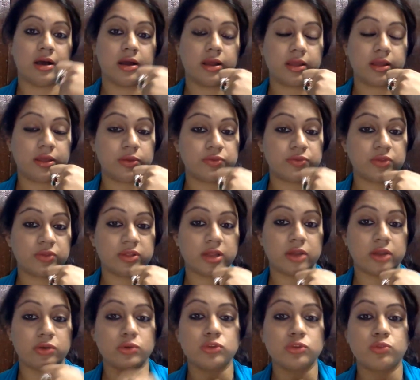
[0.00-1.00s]
using
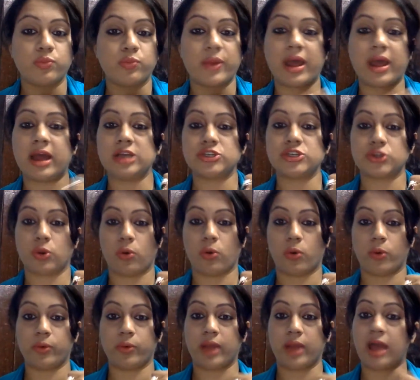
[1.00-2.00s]
their toothbrush,
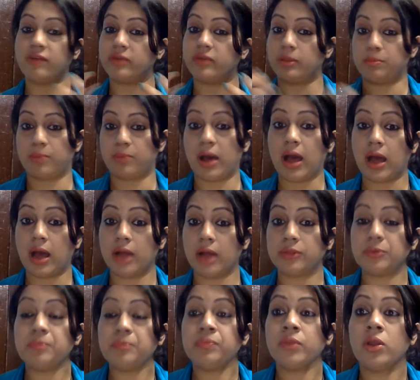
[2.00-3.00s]
or having
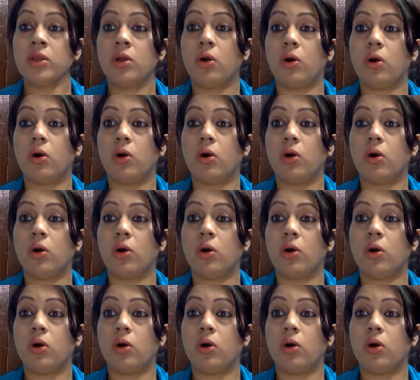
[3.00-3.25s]
bath,